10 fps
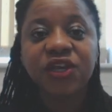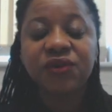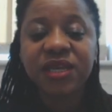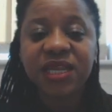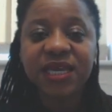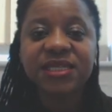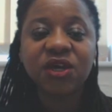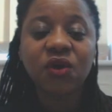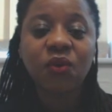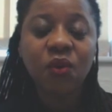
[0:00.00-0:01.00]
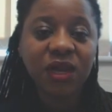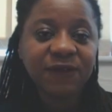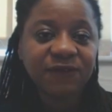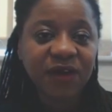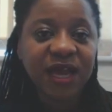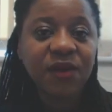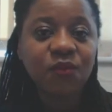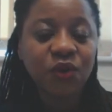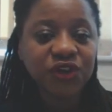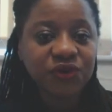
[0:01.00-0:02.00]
You need to qualify what